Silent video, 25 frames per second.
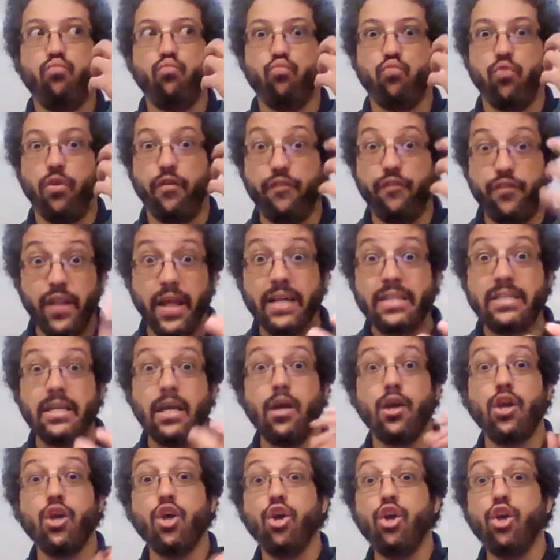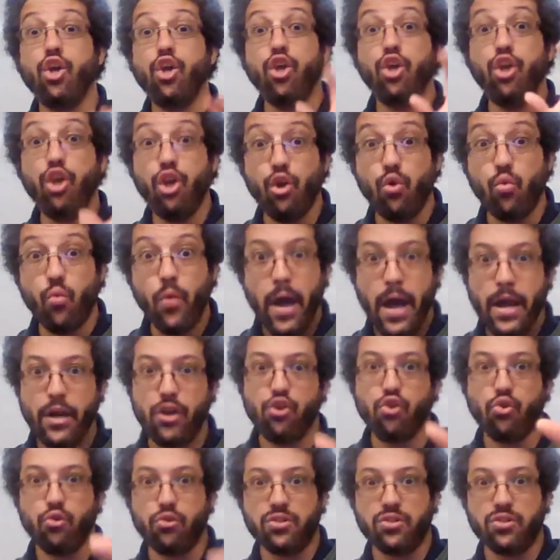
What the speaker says: reflecting you and your